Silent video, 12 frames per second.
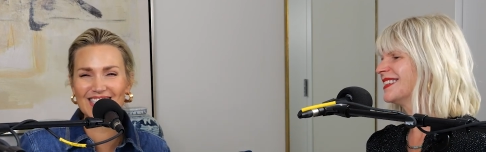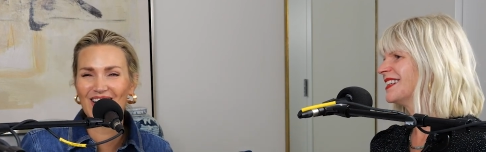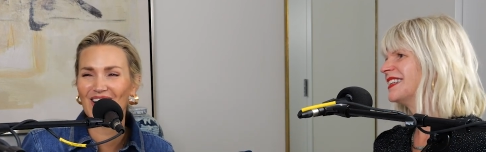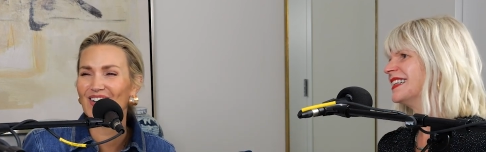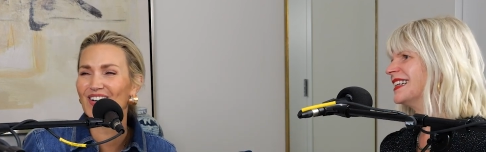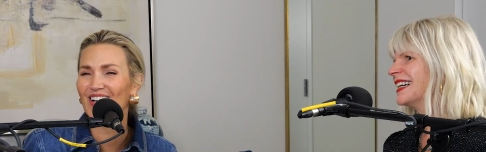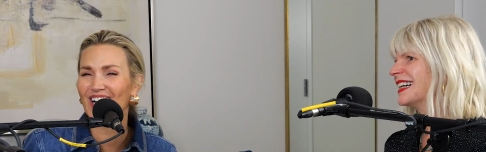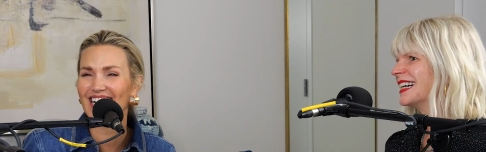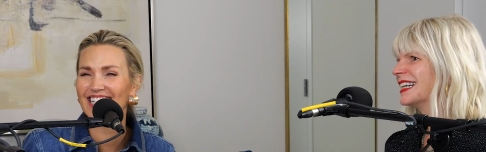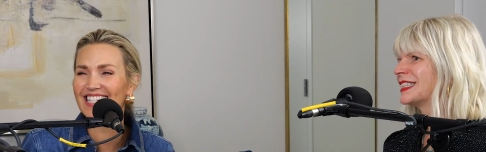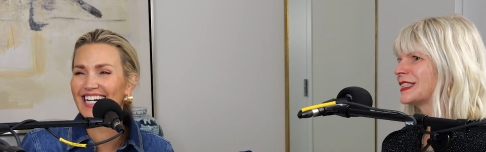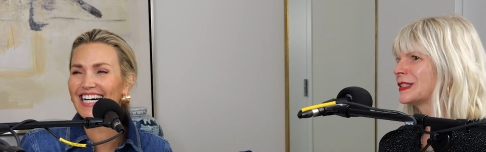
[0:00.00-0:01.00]
Speaker 1: oh, good. So,
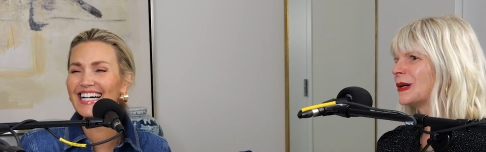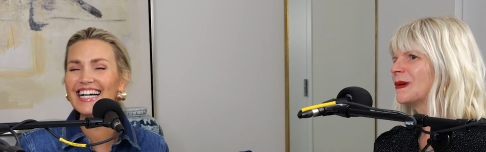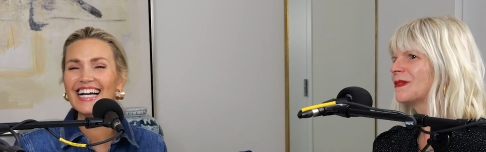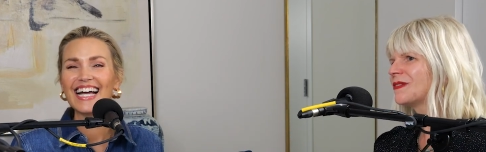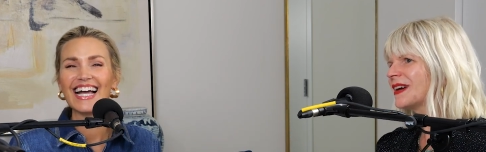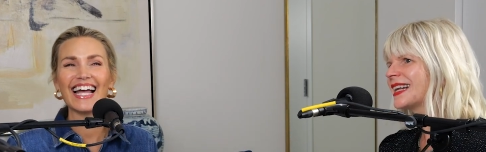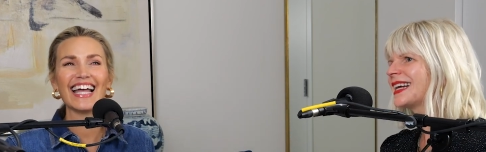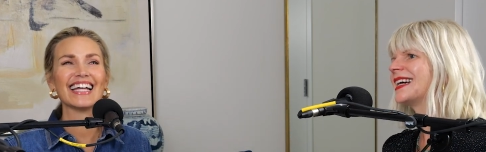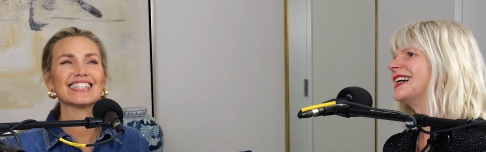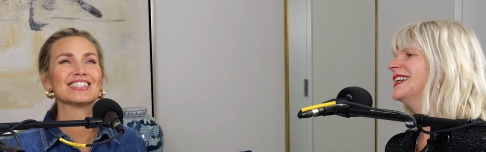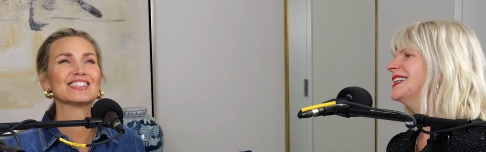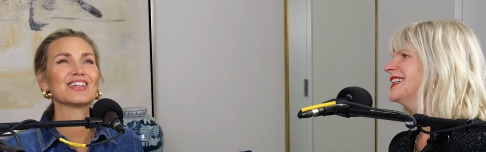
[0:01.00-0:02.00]
so funny. It's
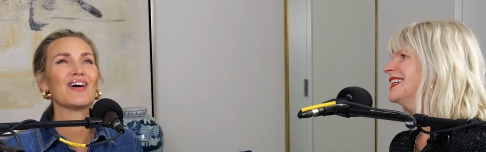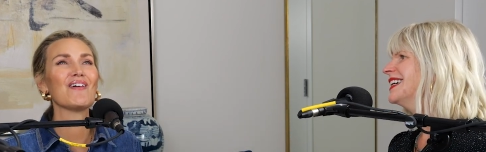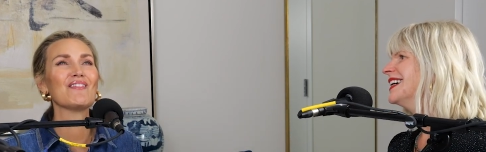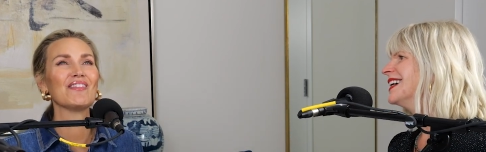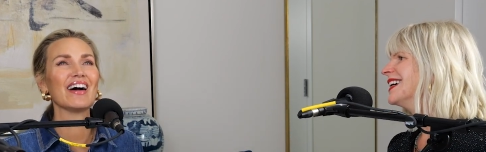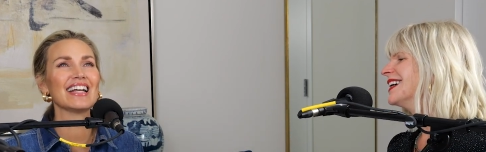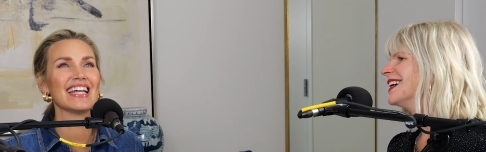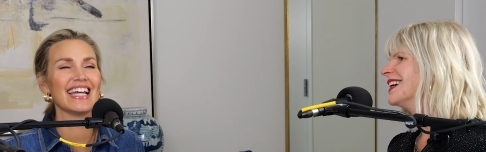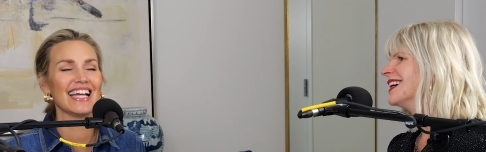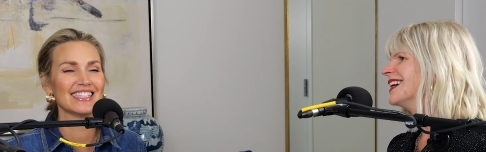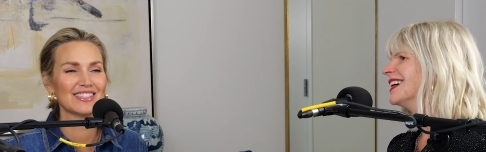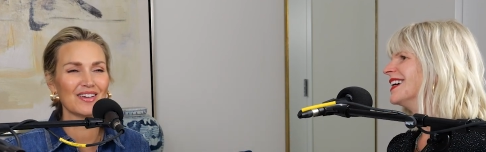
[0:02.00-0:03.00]
so funny. And
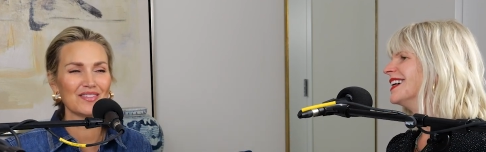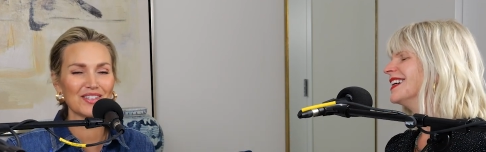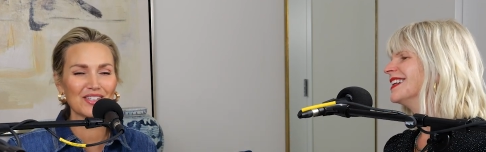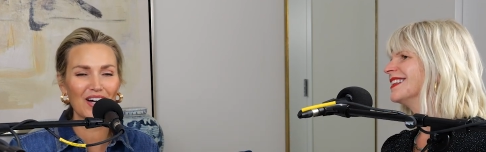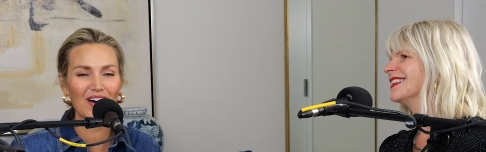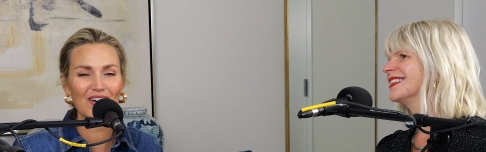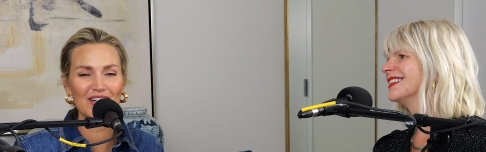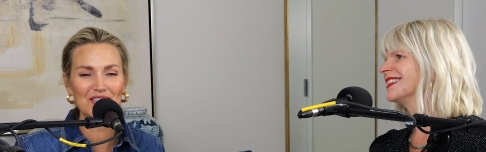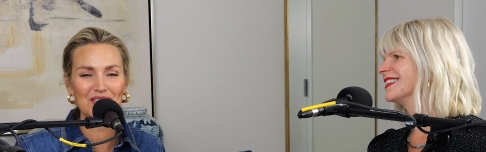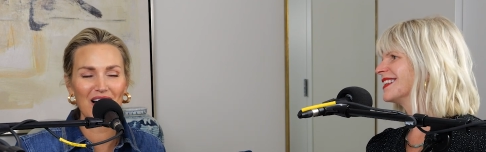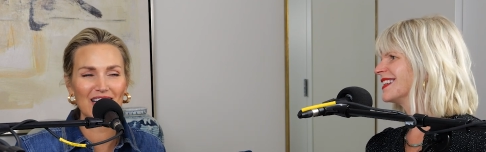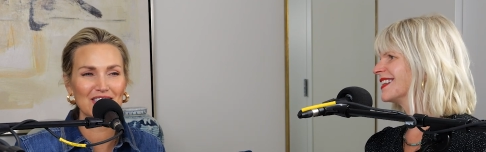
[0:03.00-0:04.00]
so if you go and you
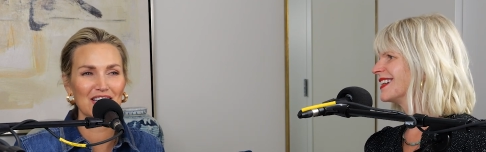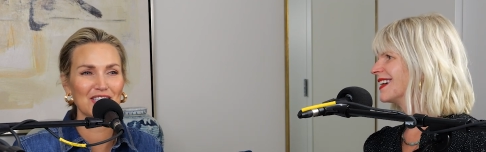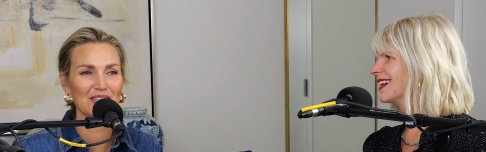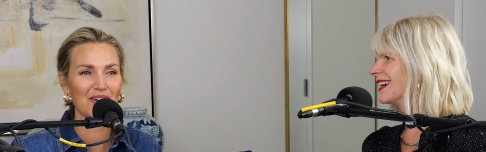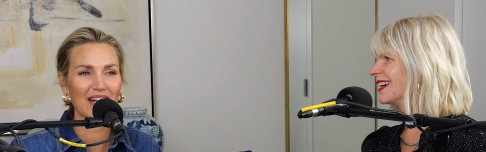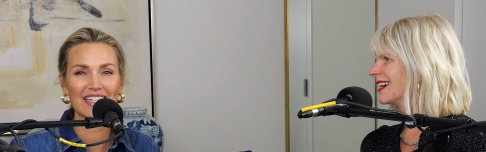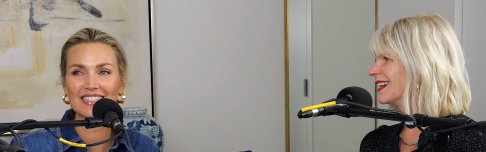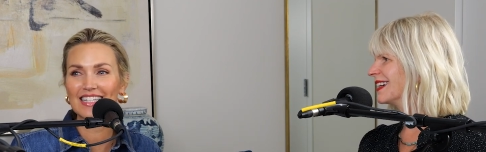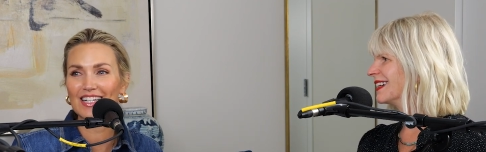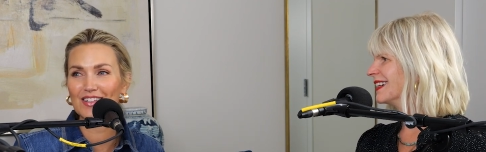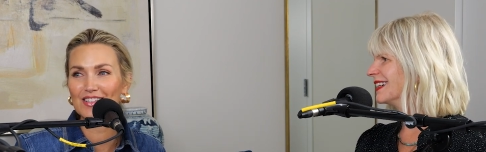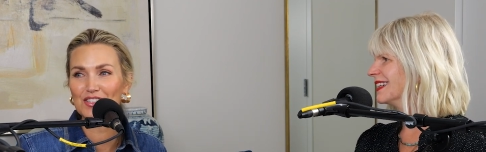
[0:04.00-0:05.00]
watch and you're waiting to hear the
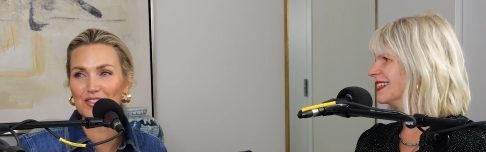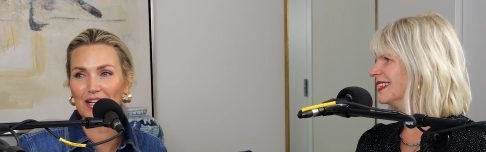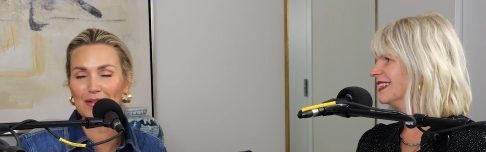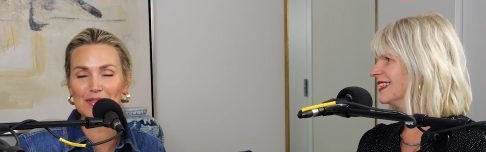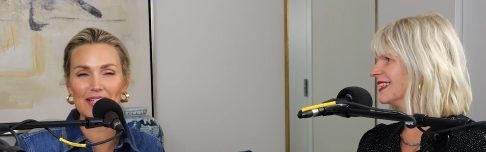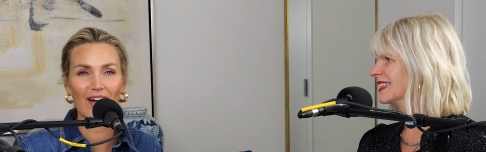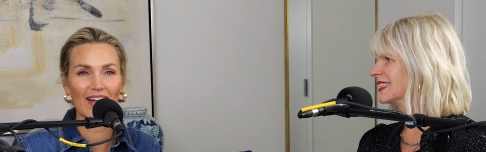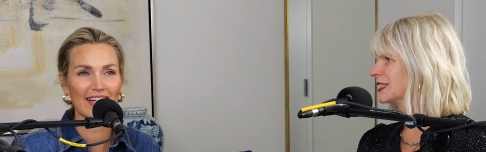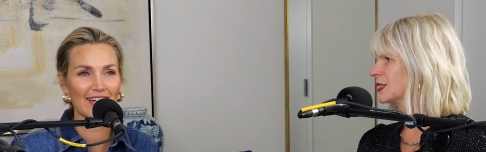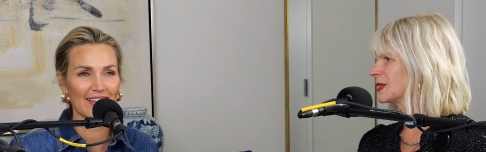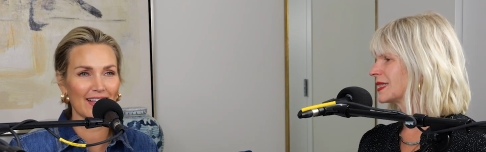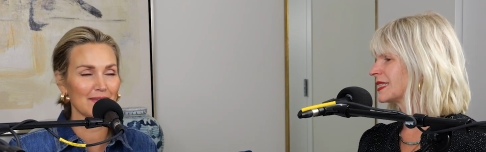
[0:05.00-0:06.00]
screams, now I hear them.
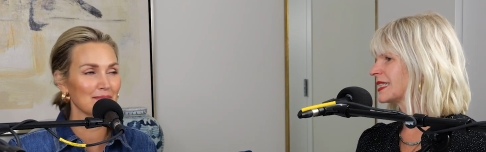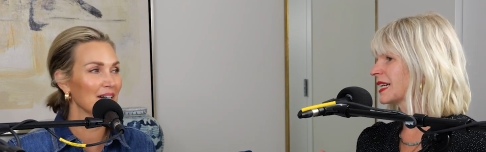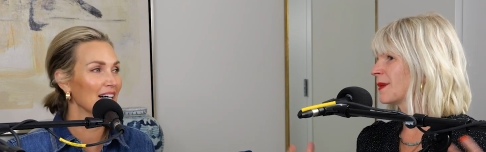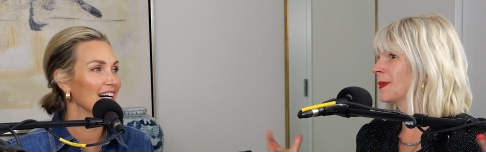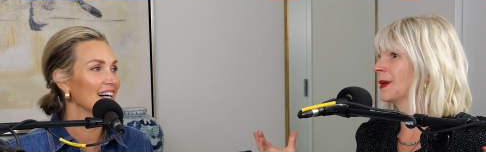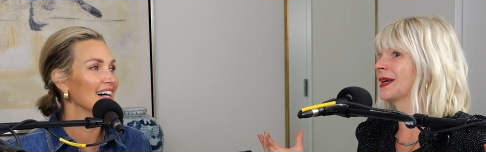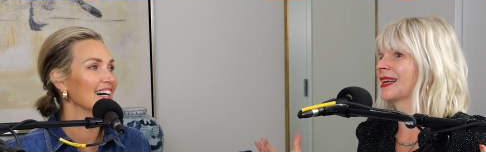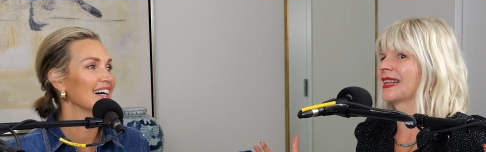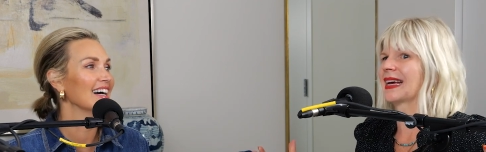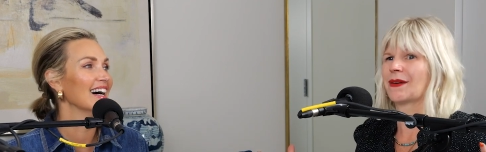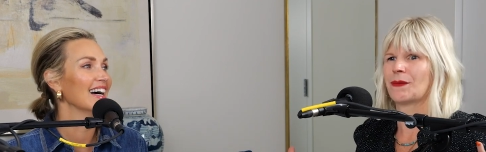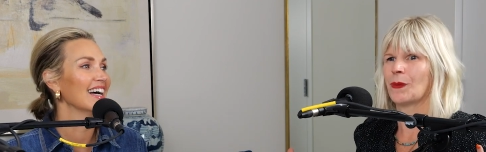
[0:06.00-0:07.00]
It's
Speaker 2: like a million like
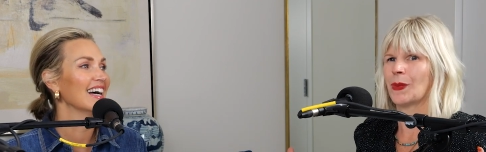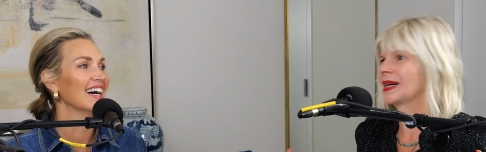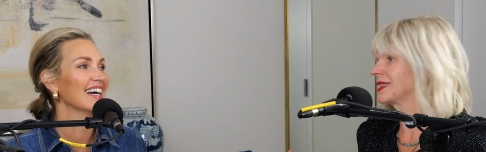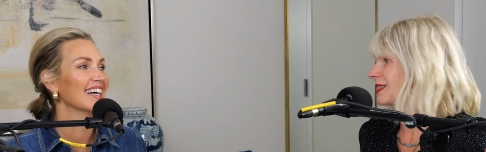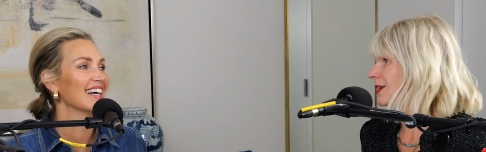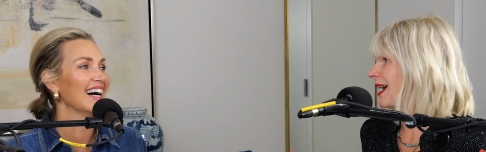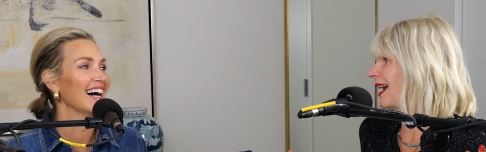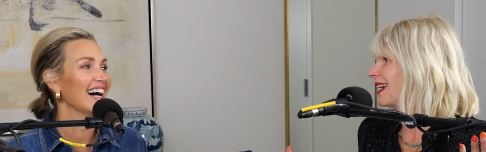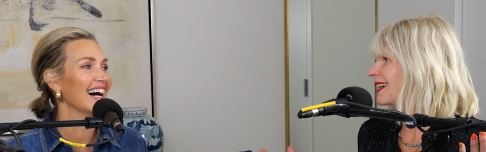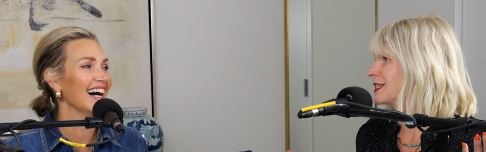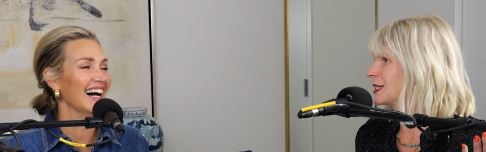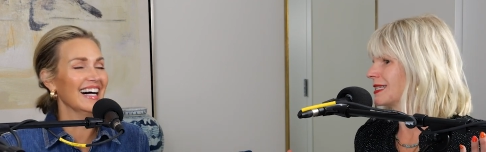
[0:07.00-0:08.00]
wigs in her hand and
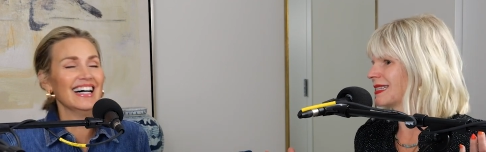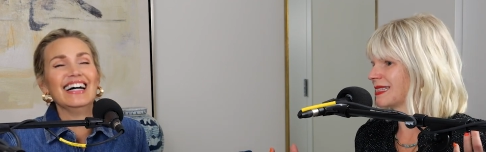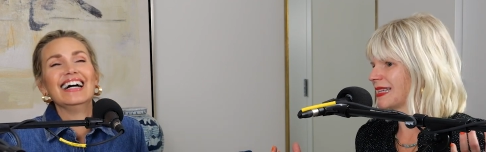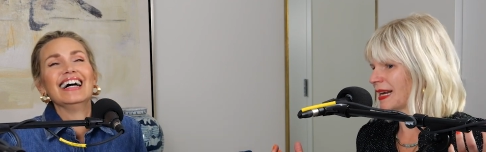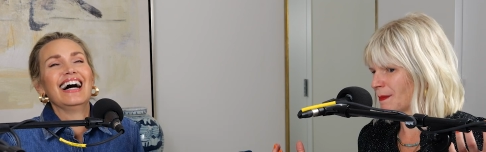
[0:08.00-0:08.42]
she's just like